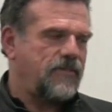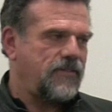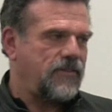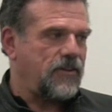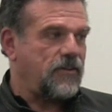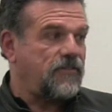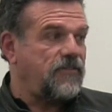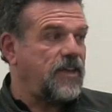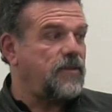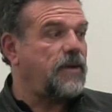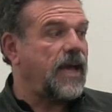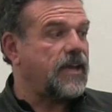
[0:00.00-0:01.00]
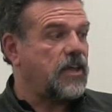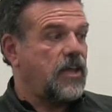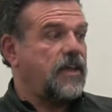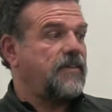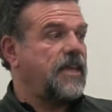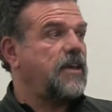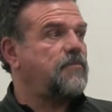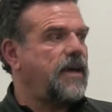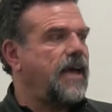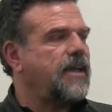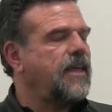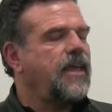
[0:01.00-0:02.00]
you know, feedback, a lot of
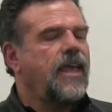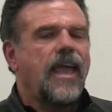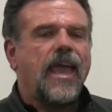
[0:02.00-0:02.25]
kickback.